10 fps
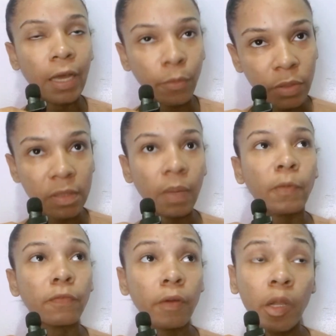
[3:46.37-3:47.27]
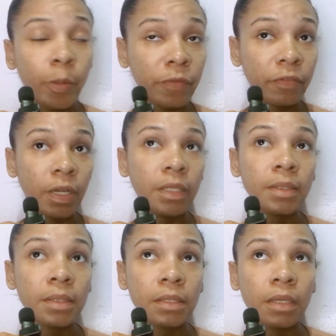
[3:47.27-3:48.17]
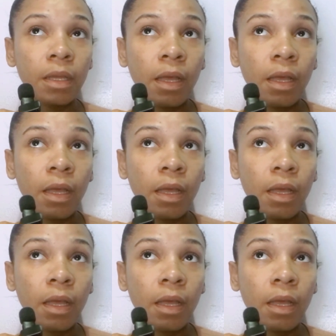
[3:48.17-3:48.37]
I would say I'm a follower of Christ.